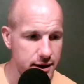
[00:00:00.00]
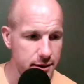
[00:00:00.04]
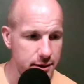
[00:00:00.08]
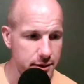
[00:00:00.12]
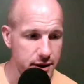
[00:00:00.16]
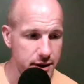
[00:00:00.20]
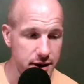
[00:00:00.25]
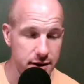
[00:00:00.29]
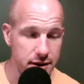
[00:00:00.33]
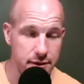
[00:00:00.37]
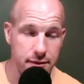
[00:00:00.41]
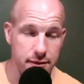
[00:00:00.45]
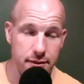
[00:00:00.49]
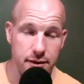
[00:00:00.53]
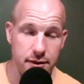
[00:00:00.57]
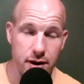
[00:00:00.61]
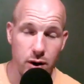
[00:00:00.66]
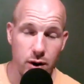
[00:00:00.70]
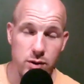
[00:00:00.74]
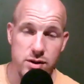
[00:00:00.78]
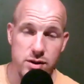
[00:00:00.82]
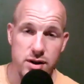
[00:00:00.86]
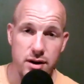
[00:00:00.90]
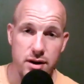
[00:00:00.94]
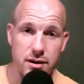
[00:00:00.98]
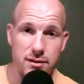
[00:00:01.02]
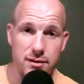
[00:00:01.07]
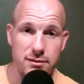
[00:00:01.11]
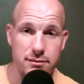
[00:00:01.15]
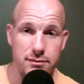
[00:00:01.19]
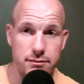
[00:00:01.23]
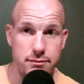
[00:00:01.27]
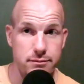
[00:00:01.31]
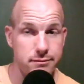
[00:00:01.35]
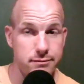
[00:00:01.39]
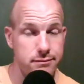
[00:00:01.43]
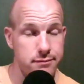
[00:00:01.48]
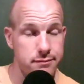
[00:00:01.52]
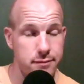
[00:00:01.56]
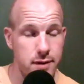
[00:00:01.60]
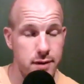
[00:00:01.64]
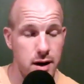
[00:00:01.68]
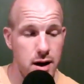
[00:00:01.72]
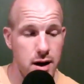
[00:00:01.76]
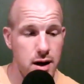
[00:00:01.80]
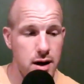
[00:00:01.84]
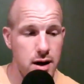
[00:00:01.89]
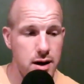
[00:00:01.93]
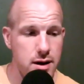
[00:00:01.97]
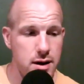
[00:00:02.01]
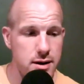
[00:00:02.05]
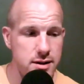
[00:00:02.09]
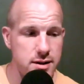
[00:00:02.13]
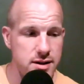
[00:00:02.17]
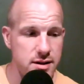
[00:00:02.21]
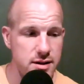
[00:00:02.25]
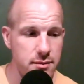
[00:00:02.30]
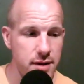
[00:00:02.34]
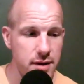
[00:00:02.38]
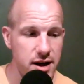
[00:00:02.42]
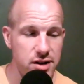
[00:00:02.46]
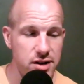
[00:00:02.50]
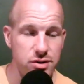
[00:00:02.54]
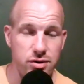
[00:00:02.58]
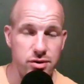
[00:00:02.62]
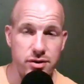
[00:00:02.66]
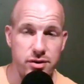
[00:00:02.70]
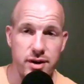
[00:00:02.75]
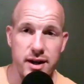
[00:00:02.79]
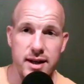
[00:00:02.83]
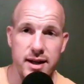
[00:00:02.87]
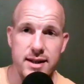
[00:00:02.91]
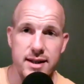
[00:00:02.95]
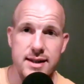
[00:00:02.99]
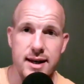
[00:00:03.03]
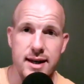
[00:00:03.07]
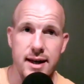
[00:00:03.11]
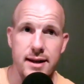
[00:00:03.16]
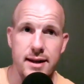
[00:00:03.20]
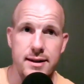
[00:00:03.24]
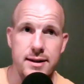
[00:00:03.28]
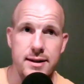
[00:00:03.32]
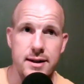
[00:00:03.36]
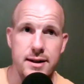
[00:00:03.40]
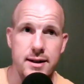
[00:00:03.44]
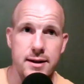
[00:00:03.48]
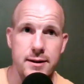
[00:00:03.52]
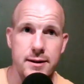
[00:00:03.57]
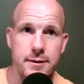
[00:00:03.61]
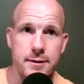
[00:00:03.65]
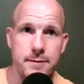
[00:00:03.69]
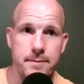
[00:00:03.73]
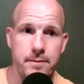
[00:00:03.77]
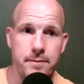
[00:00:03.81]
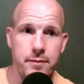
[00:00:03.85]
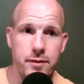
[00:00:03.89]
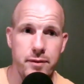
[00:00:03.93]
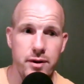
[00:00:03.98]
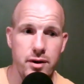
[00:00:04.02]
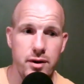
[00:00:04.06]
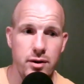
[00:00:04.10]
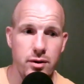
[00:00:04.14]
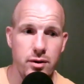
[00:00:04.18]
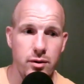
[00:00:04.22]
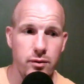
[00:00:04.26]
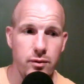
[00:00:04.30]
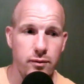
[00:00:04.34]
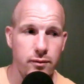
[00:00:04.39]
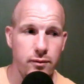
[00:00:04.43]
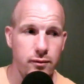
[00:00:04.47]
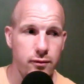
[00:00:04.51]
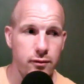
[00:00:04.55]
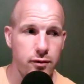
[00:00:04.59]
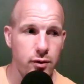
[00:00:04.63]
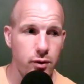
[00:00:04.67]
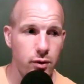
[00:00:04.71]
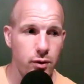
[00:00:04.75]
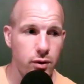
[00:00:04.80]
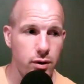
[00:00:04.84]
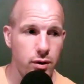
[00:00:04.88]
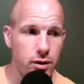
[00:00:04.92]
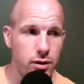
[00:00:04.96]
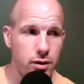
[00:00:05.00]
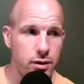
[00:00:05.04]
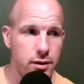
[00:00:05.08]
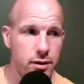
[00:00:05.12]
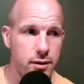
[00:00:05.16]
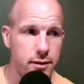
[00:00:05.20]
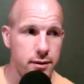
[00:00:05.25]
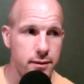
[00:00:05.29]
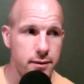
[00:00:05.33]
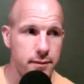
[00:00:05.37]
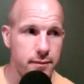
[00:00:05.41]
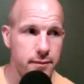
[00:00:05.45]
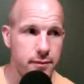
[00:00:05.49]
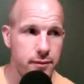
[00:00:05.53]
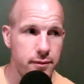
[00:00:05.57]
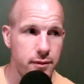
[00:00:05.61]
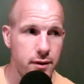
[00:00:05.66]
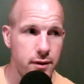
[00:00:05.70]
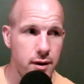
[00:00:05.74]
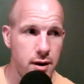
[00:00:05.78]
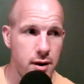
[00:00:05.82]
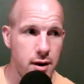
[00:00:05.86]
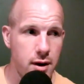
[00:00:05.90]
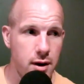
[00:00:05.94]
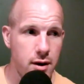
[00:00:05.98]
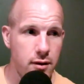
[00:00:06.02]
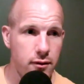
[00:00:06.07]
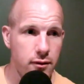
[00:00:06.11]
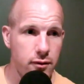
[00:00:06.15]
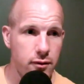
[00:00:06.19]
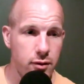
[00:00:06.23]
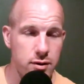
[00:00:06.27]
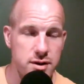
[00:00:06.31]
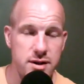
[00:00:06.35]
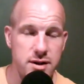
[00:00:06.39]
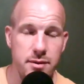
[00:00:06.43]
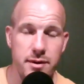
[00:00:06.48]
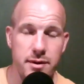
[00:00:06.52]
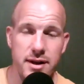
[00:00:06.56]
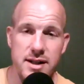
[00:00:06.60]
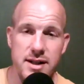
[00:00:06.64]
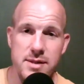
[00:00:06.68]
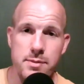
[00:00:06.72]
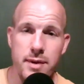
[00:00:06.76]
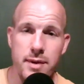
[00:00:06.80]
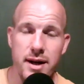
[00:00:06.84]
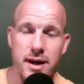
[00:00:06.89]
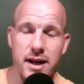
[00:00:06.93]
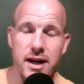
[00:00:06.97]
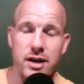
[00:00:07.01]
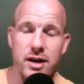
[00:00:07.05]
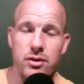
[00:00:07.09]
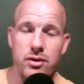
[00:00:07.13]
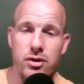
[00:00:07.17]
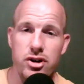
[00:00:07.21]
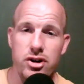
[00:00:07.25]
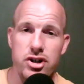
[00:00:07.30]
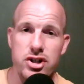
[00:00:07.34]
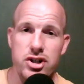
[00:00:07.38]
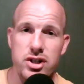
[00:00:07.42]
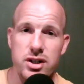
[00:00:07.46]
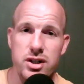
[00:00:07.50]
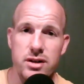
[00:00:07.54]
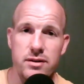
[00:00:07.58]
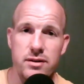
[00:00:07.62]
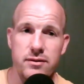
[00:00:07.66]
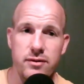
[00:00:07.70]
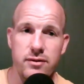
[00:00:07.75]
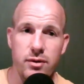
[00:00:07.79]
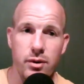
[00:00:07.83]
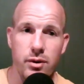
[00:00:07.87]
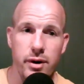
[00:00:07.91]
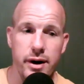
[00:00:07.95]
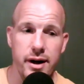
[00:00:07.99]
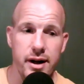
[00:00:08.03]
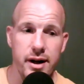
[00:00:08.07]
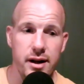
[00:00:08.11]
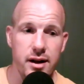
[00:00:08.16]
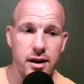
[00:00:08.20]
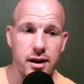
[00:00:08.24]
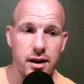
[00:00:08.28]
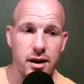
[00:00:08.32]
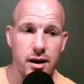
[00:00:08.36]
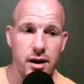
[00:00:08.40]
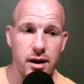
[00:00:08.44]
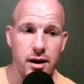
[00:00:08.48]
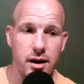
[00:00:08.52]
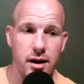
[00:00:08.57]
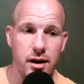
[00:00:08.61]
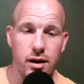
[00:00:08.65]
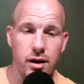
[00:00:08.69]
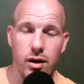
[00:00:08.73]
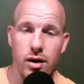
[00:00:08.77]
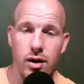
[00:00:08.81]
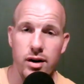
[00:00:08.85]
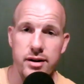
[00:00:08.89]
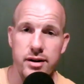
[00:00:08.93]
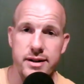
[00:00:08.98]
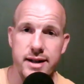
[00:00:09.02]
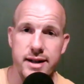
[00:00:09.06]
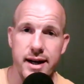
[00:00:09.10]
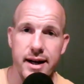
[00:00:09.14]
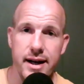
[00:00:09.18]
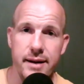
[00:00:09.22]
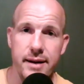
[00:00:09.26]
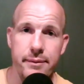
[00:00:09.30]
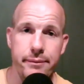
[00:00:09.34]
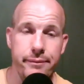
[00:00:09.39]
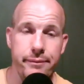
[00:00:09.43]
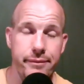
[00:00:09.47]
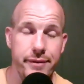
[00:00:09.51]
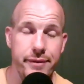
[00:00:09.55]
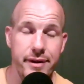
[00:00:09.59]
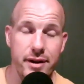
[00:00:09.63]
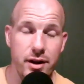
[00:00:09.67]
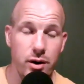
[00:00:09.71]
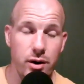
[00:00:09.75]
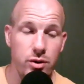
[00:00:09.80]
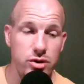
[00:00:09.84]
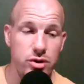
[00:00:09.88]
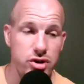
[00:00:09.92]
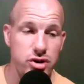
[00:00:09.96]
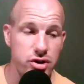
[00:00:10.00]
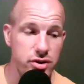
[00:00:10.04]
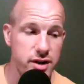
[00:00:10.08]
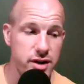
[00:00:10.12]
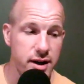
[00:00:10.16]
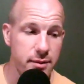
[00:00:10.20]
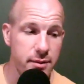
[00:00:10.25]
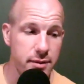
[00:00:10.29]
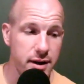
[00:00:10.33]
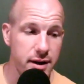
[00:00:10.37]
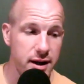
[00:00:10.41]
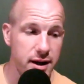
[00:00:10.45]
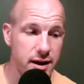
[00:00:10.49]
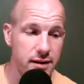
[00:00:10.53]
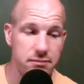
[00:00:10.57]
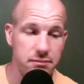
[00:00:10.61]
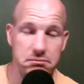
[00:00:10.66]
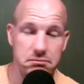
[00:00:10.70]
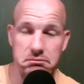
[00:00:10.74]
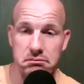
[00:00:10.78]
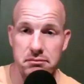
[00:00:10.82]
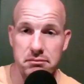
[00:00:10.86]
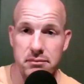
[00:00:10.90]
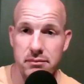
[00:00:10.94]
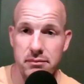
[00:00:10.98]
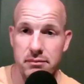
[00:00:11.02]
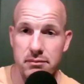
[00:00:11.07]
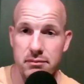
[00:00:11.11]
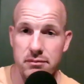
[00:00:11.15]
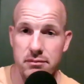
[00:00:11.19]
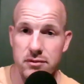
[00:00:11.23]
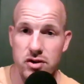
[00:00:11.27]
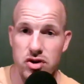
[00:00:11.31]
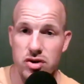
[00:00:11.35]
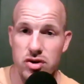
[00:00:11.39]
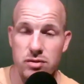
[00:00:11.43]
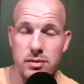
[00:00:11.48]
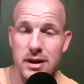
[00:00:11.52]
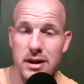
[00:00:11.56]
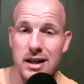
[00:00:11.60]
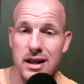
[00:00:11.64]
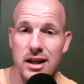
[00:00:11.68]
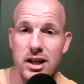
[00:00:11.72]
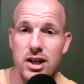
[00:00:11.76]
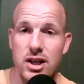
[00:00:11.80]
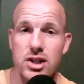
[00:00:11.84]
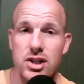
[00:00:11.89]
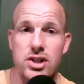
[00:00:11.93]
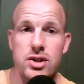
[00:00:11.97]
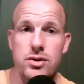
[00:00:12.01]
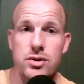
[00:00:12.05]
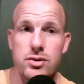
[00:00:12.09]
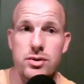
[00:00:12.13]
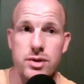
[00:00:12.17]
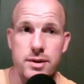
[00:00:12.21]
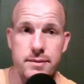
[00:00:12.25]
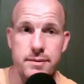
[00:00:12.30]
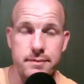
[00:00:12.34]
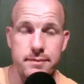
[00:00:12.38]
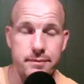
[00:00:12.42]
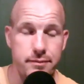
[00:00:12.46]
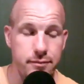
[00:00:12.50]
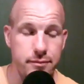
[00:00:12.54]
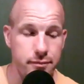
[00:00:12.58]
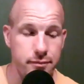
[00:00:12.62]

I mean, those are some major things that, you know, for someone that's been a Christian for a long time, those shouldn't be any issues.